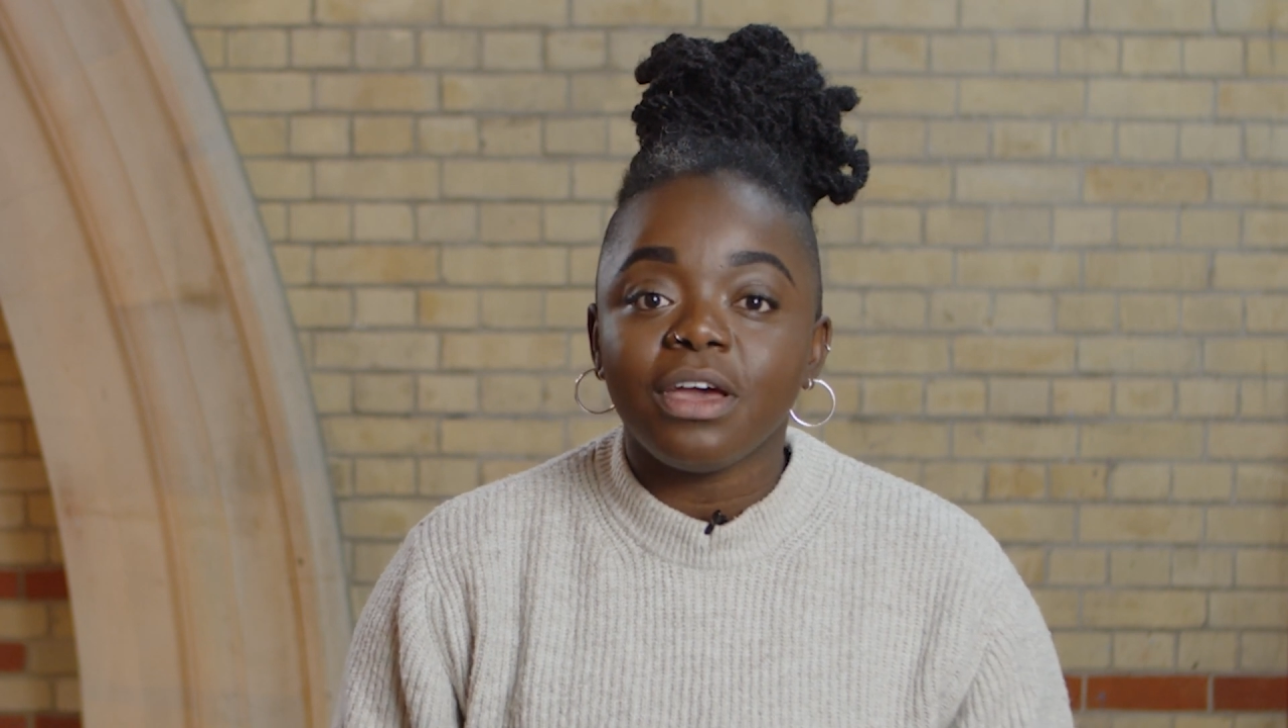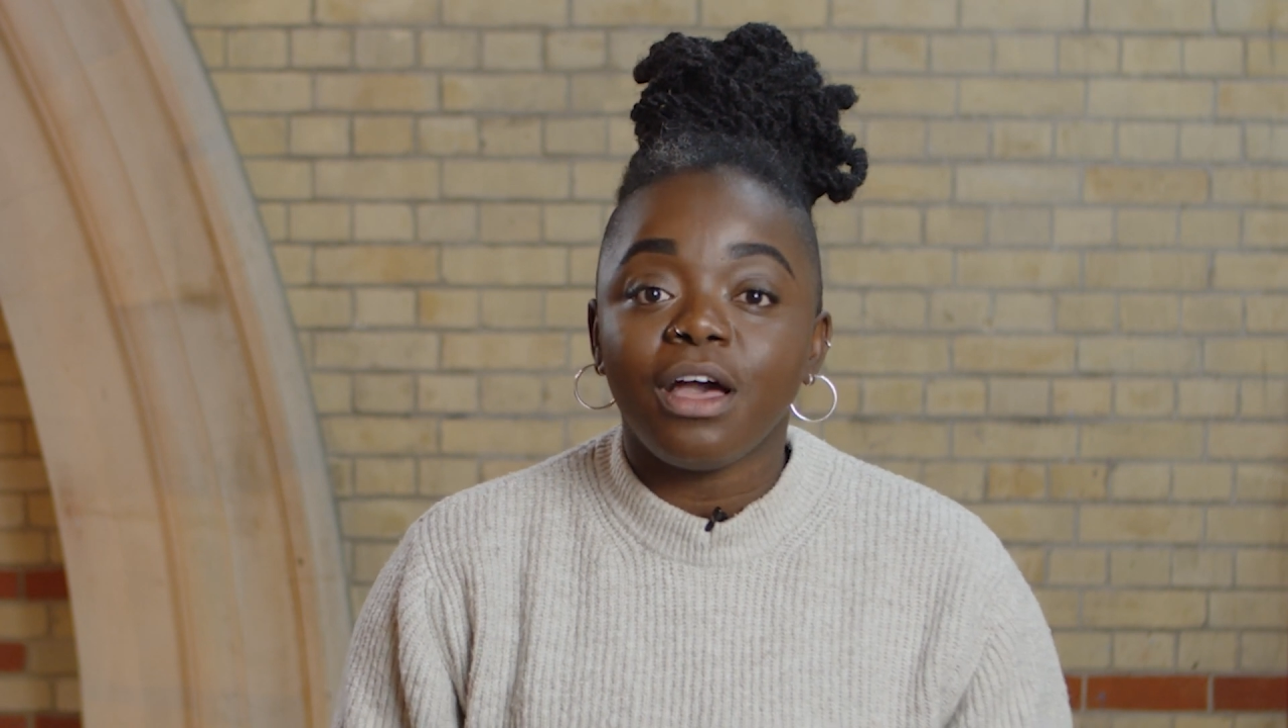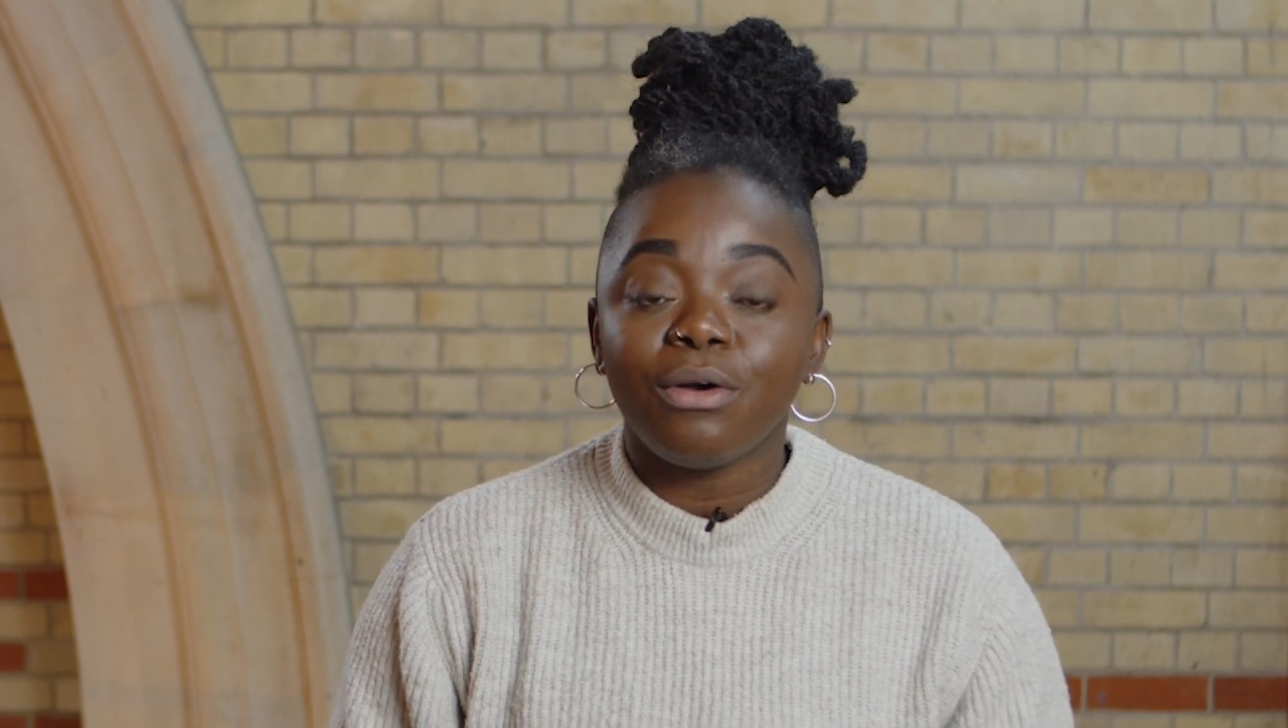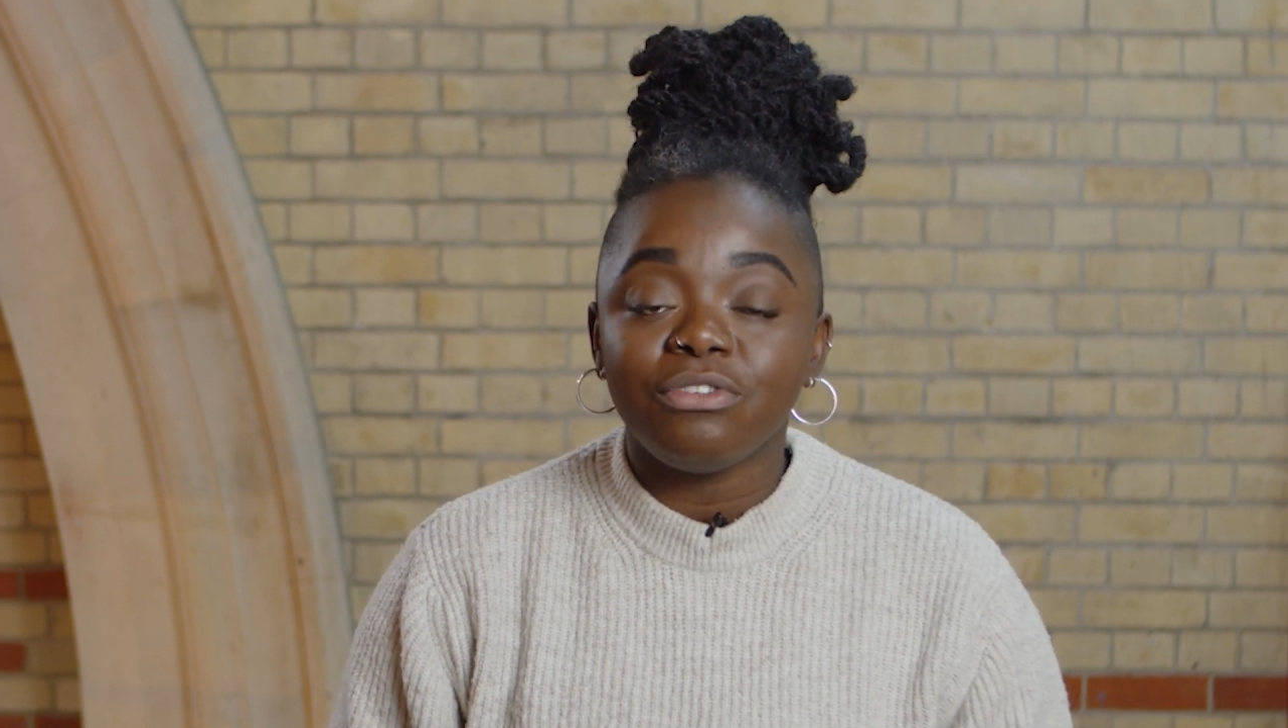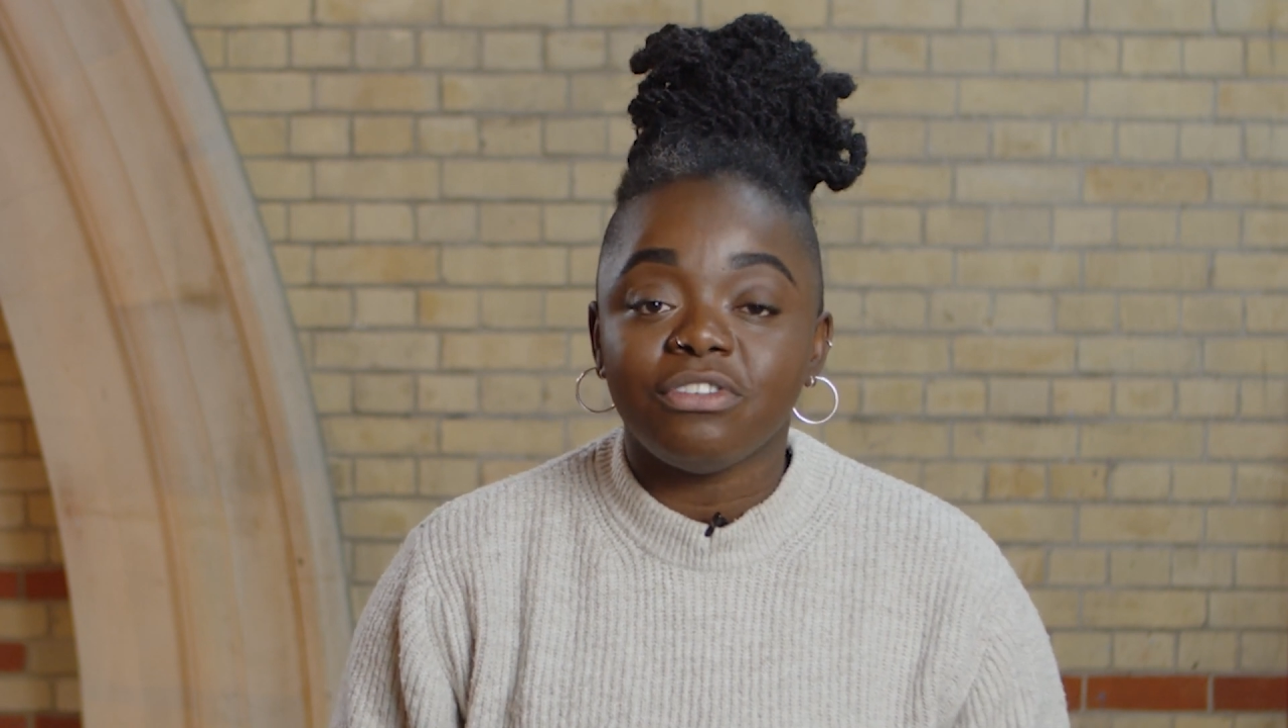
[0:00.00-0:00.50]
a
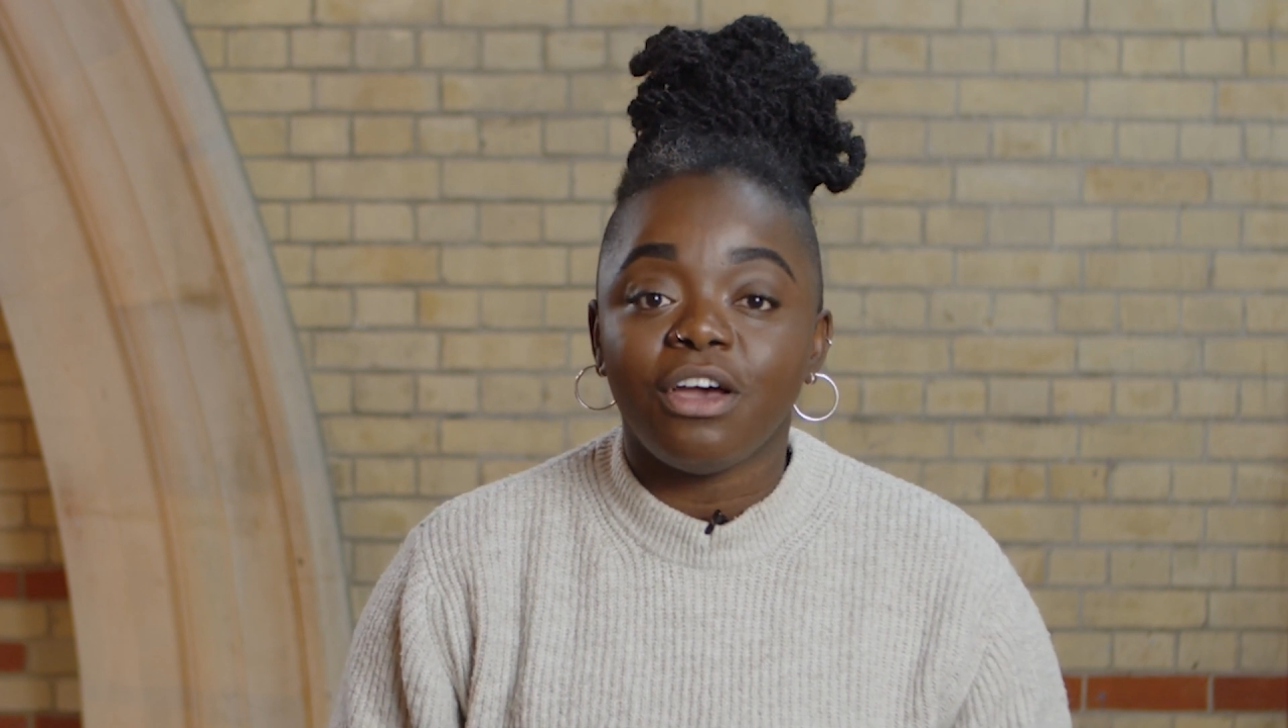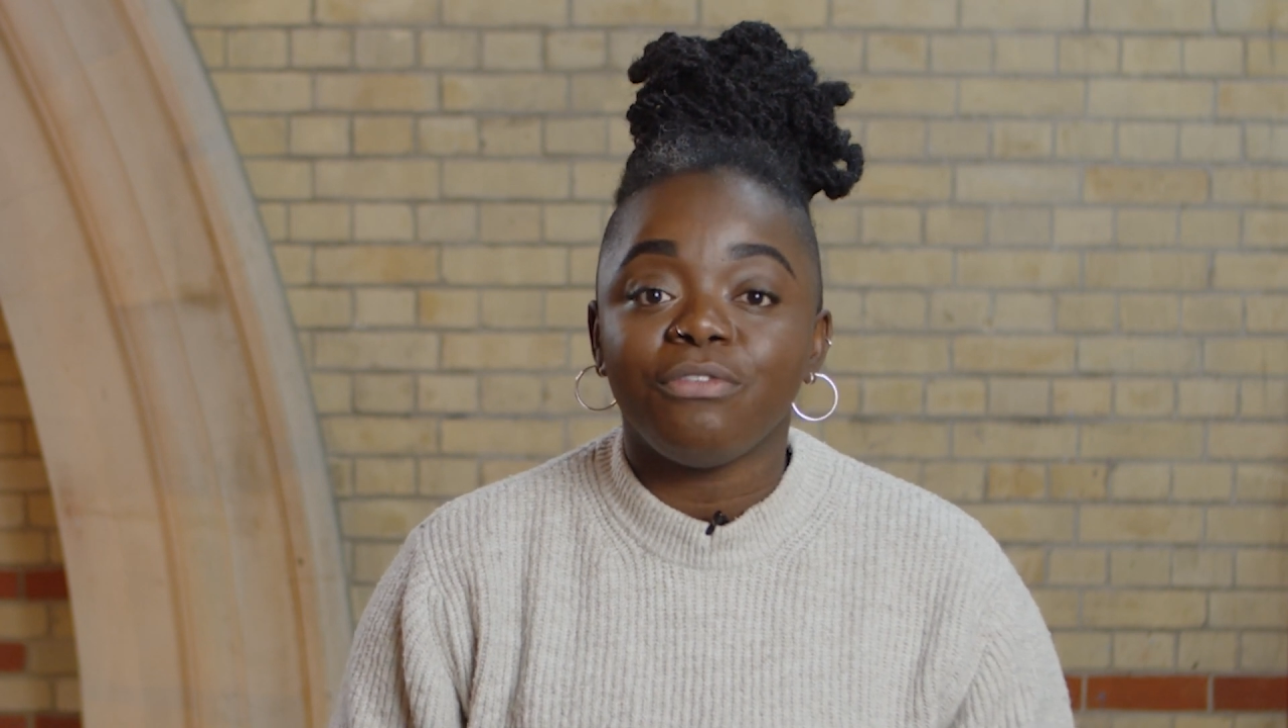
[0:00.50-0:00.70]
culture